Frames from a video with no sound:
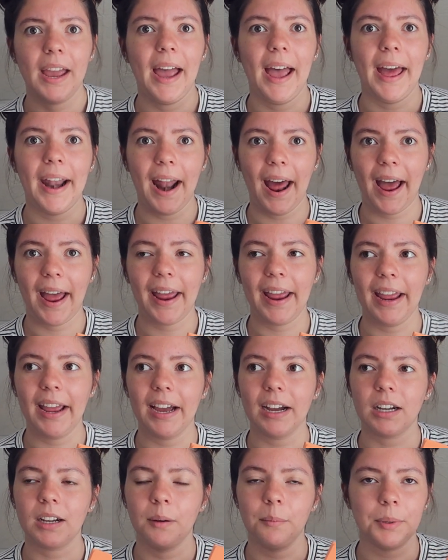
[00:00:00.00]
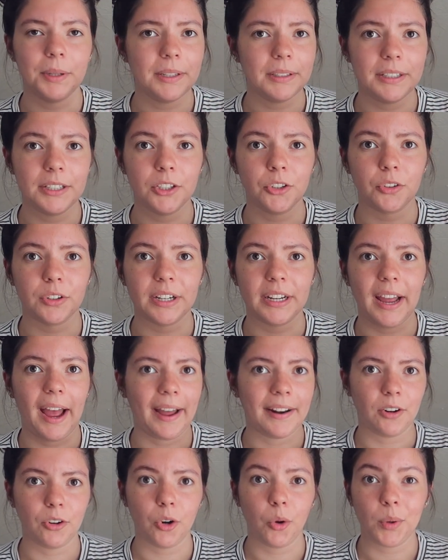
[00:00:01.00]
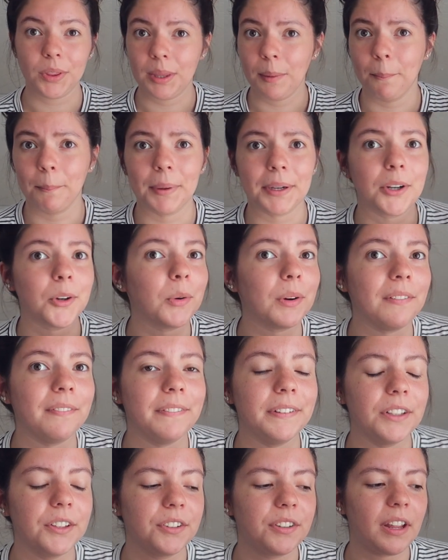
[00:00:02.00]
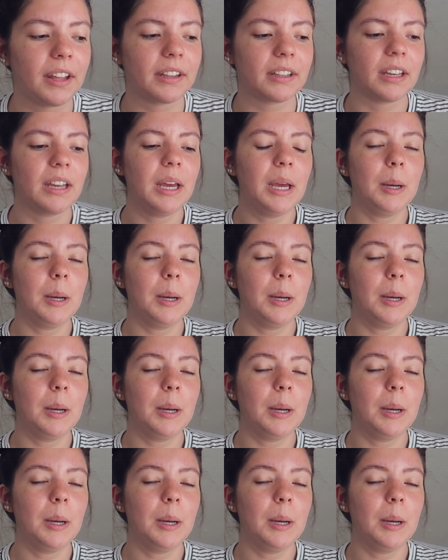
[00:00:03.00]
And I completely agree. I don't know what the bigger one feels like.